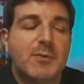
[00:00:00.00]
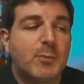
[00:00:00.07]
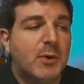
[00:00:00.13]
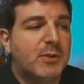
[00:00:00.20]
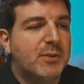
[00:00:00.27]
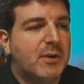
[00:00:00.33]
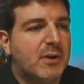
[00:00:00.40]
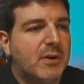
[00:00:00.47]

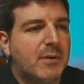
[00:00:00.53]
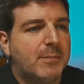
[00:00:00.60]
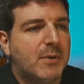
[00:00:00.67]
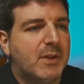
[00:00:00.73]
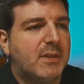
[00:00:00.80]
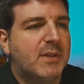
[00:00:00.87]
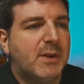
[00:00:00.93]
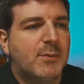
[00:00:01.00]
wonder,
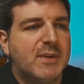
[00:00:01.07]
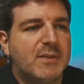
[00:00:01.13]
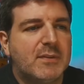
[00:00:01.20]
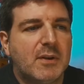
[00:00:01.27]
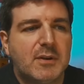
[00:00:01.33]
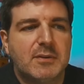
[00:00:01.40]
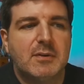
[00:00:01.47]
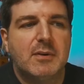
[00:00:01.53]
but there is
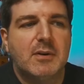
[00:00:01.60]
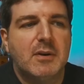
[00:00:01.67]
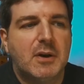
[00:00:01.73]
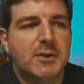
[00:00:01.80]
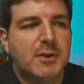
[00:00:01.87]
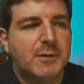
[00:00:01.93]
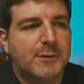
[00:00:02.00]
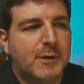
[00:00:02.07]
not a
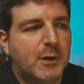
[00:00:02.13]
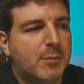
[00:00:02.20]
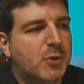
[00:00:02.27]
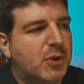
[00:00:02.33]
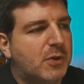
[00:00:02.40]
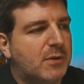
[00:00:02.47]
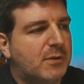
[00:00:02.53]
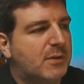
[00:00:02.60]
lot of
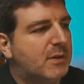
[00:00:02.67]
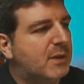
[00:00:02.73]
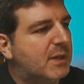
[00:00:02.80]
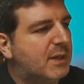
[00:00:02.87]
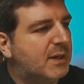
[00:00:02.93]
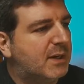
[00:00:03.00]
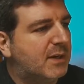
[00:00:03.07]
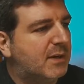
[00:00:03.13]
option
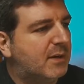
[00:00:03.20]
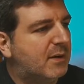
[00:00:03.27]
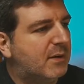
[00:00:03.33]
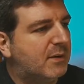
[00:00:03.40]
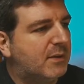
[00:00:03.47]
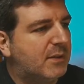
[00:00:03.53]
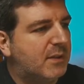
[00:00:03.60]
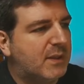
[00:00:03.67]
here
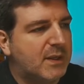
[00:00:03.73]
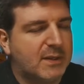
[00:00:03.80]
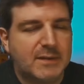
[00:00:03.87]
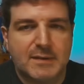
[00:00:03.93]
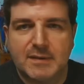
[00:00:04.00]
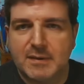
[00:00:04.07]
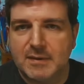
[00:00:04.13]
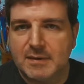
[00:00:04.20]
on
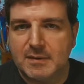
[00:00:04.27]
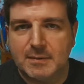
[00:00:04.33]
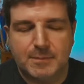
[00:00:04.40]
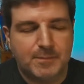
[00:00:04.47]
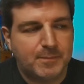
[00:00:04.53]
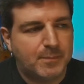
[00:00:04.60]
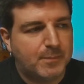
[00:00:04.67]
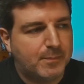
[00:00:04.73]
this
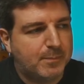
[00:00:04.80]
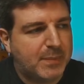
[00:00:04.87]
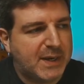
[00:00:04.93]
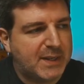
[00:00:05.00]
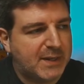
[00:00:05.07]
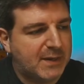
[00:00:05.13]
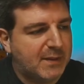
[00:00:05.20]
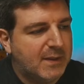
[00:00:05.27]

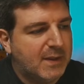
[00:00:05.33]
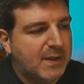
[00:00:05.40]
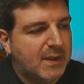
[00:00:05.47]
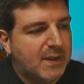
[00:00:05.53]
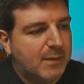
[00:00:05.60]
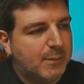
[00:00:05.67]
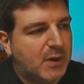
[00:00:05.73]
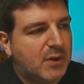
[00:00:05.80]
panel.
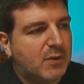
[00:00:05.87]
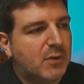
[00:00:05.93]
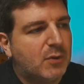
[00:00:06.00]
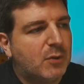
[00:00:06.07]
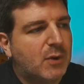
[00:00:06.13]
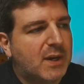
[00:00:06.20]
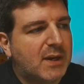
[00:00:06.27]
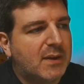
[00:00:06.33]
But
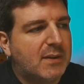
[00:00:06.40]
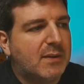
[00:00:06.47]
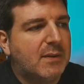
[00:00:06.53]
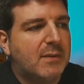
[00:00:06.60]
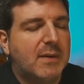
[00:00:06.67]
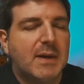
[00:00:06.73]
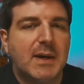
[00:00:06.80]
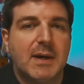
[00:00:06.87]
you can
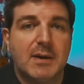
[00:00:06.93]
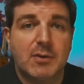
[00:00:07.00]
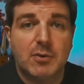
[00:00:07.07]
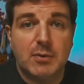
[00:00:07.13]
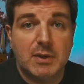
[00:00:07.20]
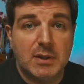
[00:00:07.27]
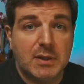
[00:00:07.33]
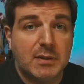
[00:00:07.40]

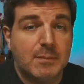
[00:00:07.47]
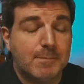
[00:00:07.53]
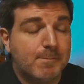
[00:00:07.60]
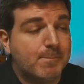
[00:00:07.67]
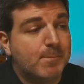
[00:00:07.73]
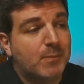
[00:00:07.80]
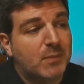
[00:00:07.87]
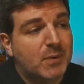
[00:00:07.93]
actually
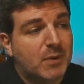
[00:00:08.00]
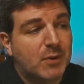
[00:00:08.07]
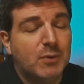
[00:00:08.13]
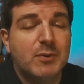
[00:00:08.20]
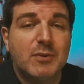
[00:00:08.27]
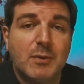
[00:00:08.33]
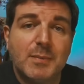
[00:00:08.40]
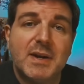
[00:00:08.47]

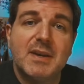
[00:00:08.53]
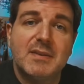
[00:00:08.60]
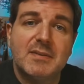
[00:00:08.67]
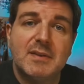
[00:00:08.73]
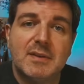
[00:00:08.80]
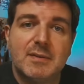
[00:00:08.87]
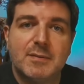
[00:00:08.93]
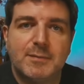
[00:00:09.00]
customize
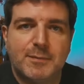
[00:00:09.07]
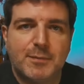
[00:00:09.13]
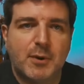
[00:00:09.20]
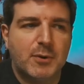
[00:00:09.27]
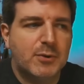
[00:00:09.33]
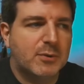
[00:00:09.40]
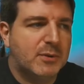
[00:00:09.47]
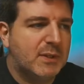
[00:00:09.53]
it
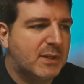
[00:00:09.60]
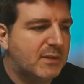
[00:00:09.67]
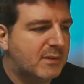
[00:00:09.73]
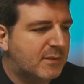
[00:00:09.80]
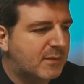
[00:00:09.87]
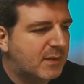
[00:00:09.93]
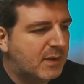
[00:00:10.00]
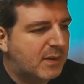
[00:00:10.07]
for your
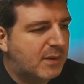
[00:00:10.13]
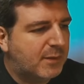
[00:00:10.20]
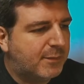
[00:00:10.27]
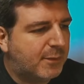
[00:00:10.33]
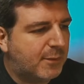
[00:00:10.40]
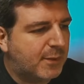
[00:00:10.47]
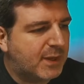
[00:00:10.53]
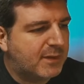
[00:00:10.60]
needs.
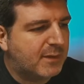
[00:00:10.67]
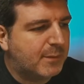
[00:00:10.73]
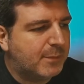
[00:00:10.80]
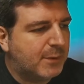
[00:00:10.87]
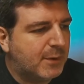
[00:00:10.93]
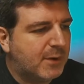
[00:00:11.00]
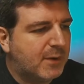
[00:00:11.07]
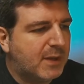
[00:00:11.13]
For
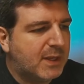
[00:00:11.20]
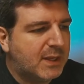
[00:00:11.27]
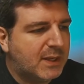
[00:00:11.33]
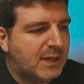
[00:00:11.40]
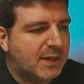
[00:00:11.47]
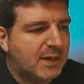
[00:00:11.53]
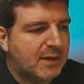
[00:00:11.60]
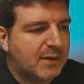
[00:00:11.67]
example,
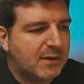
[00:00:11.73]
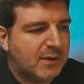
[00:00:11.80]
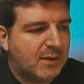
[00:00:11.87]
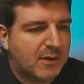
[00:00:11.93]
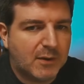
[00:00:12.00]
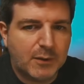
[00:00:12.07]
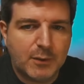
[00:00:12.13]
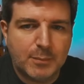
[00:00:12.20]
here
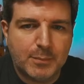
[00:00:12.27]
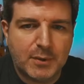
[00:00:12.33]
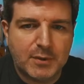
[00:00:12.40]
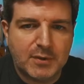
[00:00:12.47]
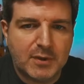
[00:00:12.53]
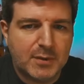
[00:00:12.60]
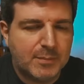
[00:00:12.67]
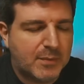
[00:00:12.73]
on the
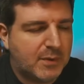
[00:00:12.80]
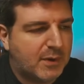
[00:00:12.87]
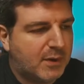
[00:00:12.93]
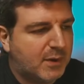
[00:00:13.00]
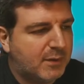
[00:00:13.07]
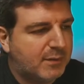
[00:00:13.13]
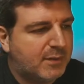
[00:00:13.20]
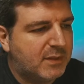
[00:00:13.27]
bottom
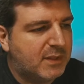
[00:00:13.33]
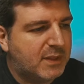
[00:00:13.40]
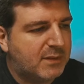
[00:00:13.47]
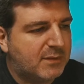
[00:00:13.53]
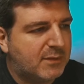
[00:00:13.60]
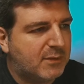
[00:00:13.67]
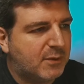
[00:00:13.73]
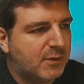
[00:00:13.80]
of
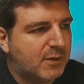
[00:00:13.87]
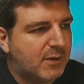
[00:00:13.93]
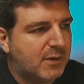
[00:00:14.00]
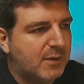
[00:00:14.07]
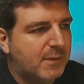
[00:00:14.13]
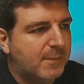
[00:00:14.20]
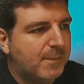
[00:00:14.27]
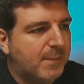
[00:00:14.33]
this Docker,